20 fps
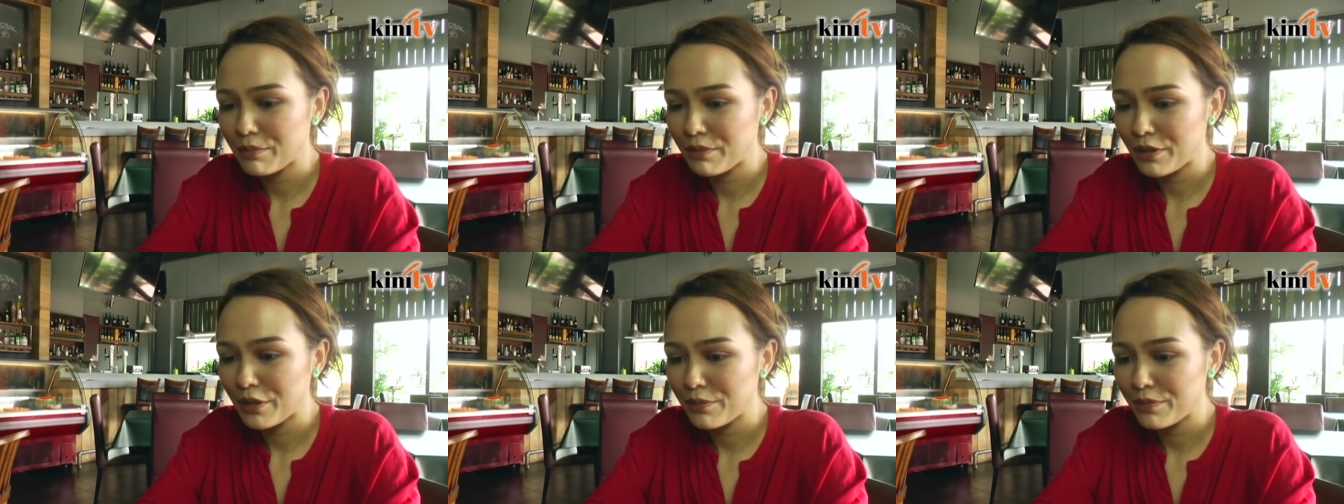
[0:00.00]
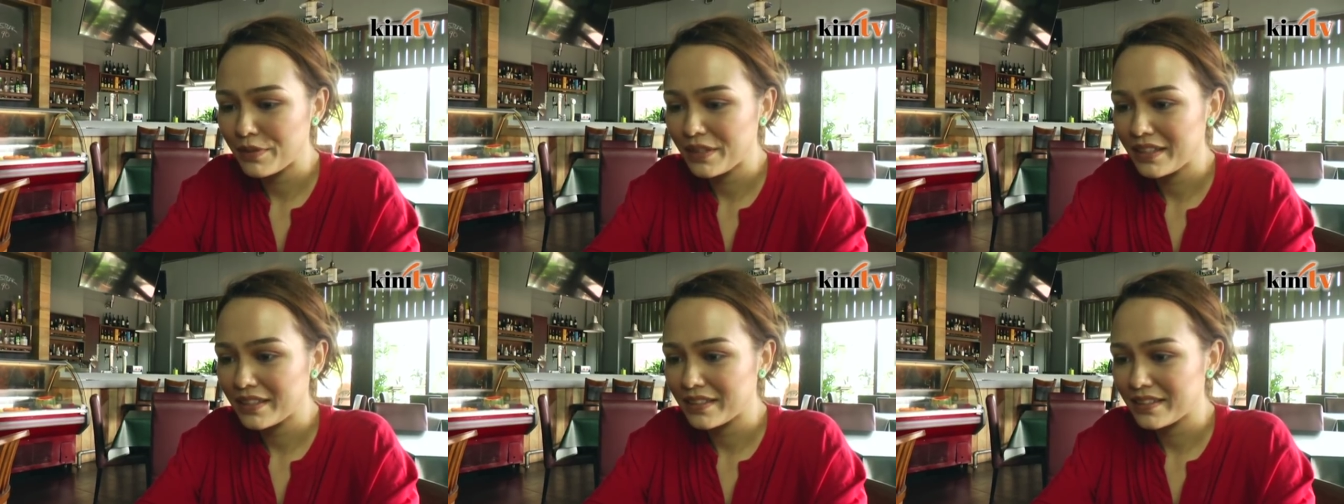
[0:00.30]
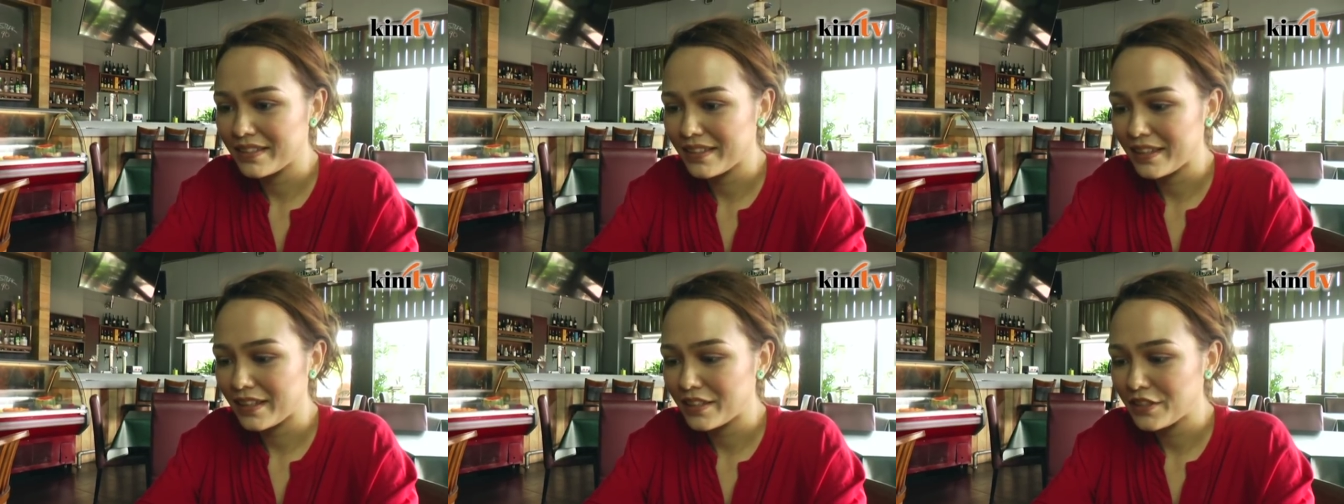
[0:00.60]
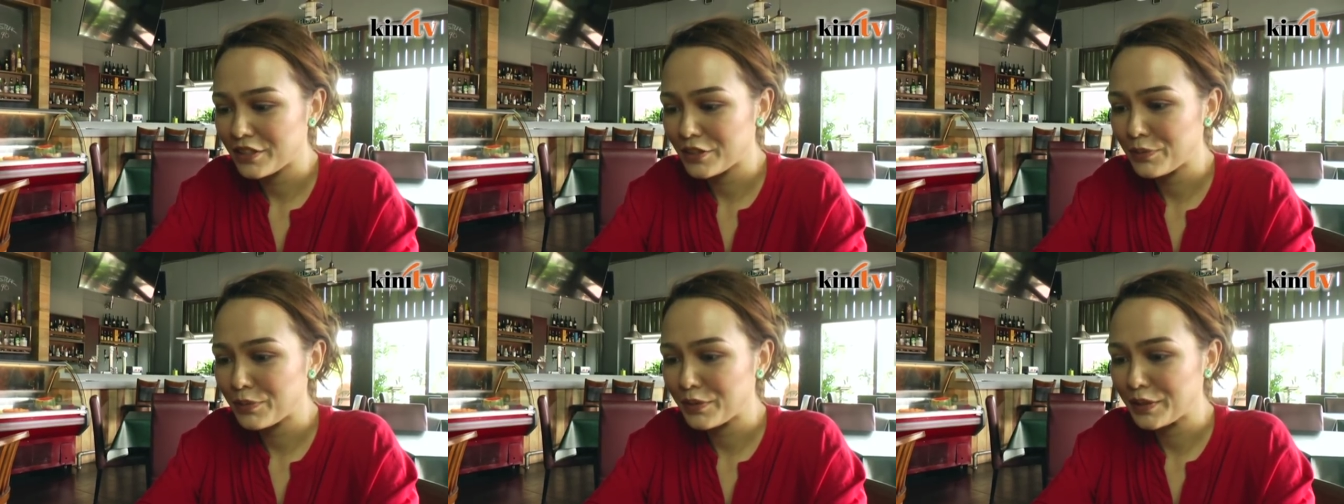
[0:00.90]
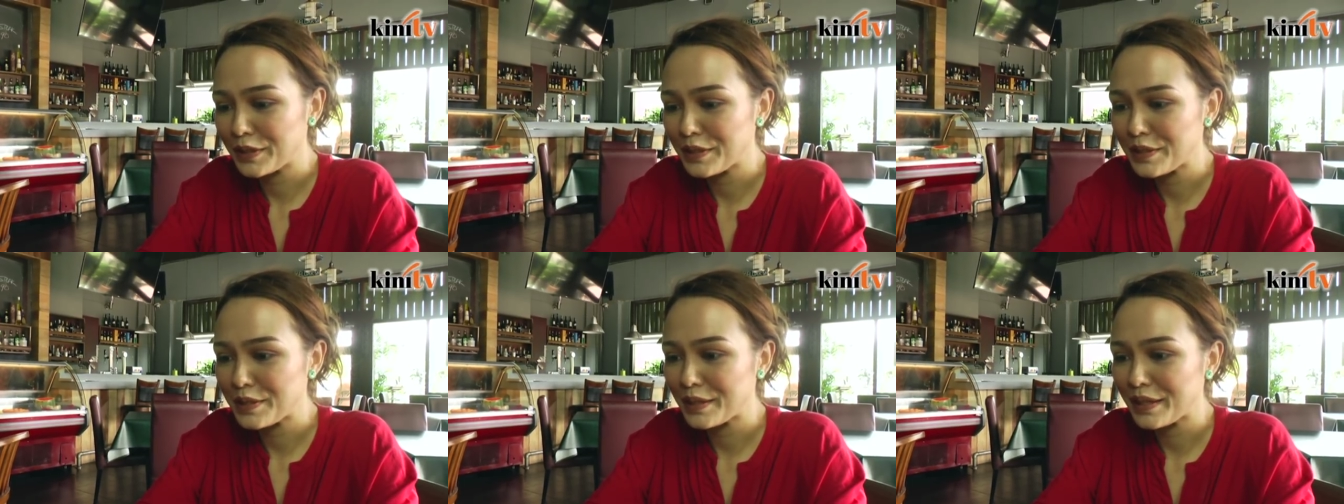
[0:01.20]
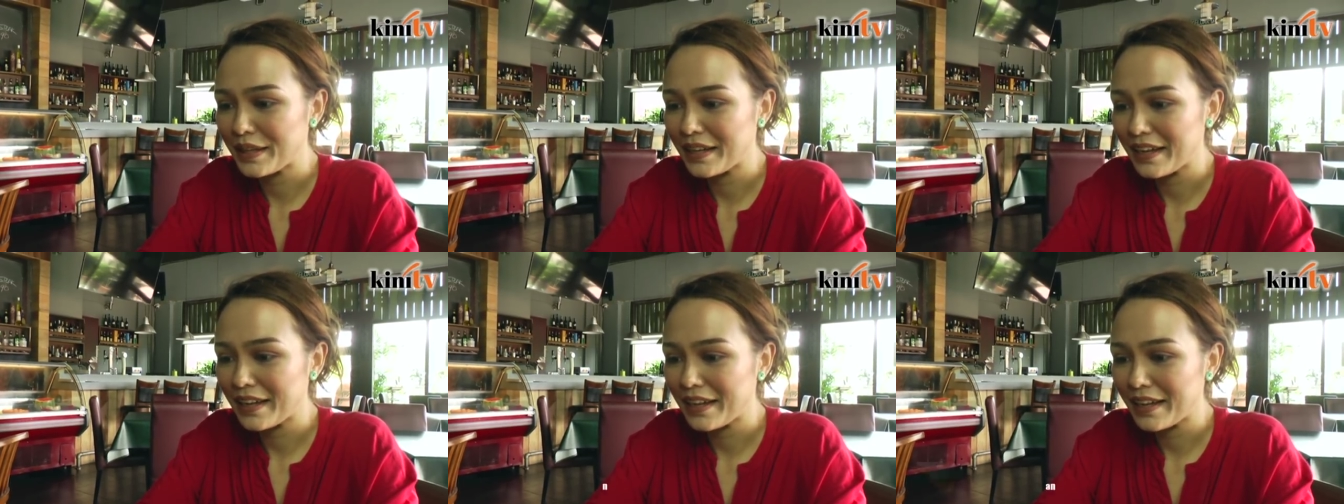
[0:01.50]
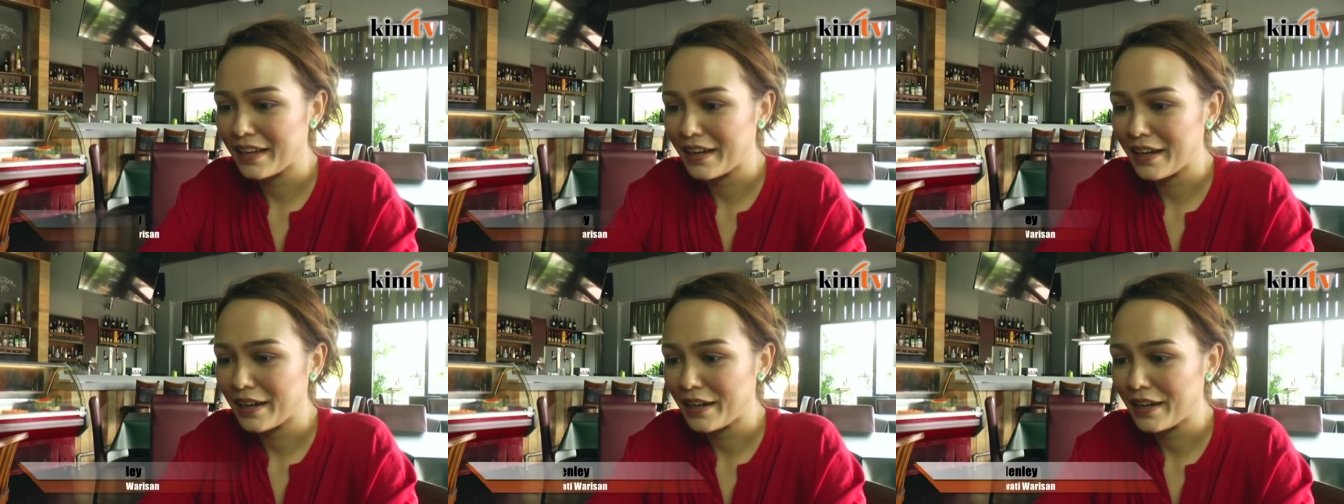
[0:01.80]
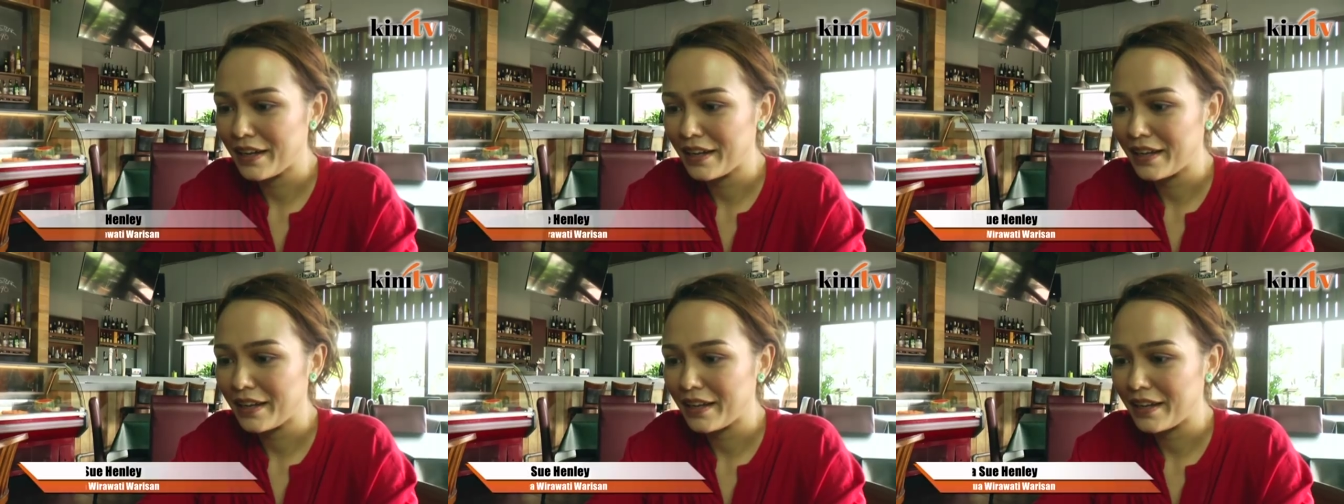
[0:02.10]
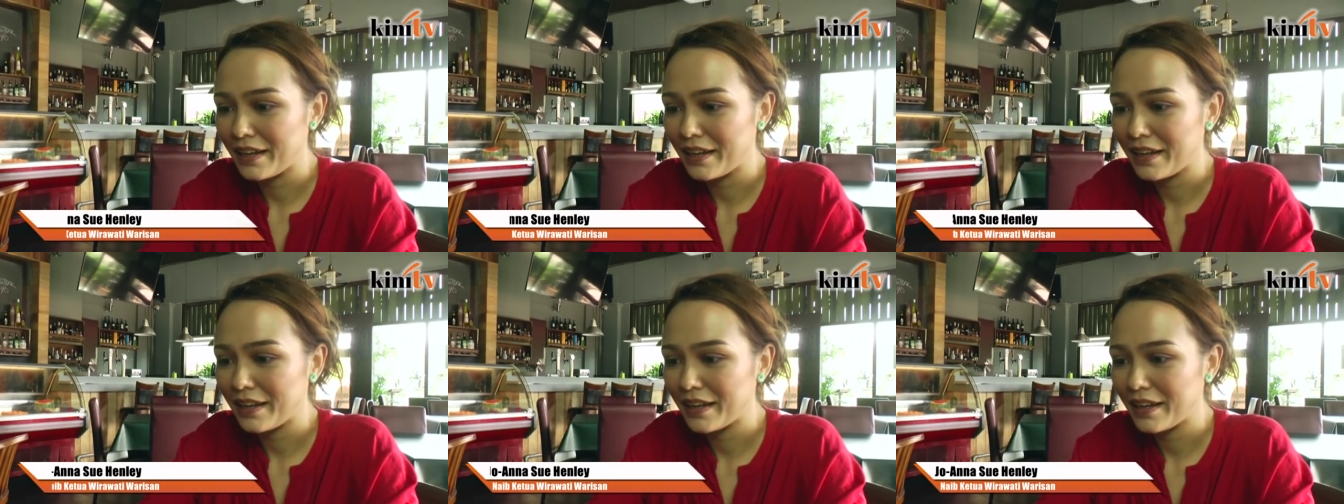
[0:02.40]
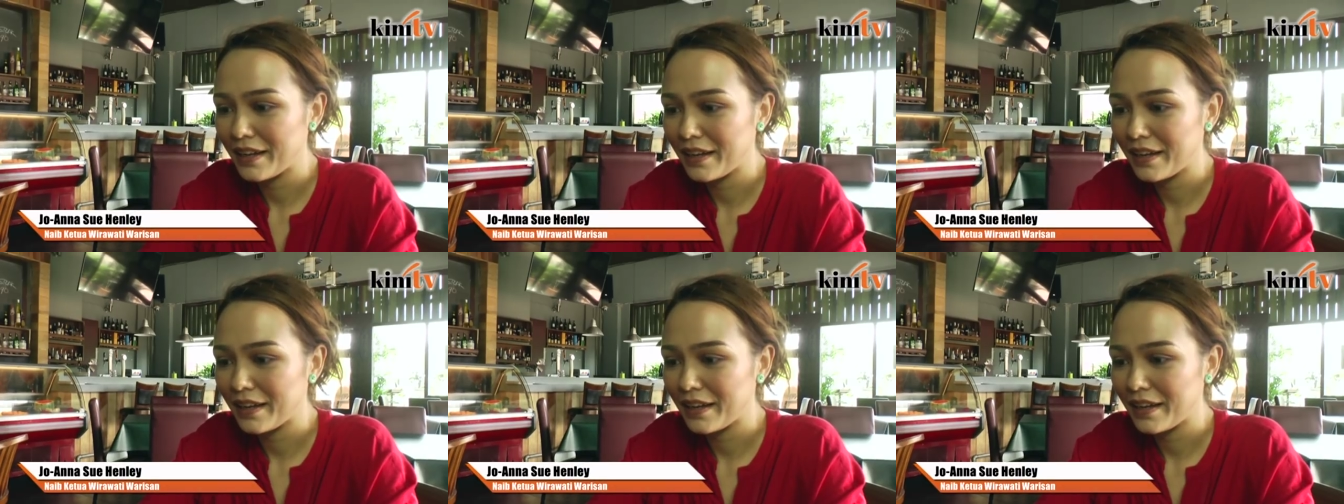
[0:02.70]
about me is that just because that I